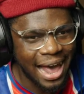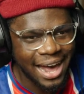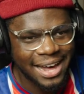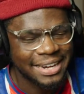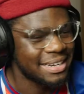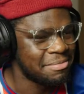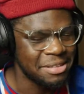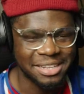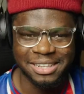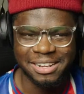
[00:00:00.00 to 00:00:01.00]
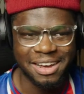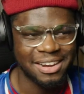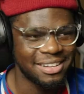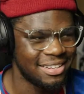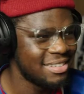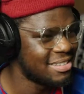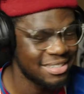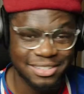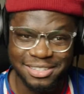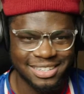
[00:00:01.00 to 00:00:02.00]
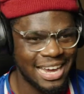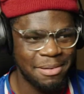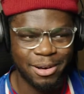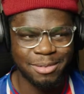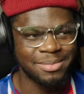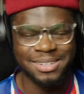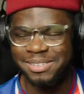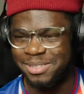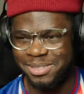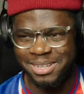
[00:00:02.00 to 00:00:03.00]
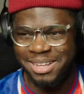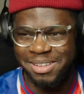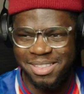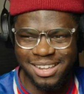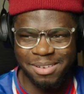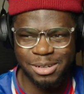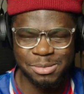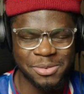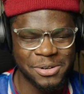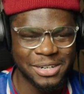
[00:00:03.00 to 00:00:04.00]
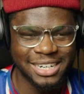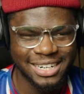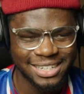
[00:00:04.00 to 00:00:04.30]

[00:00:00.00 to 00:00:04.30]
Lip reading: I mean, this is the game commentary. There's not much more.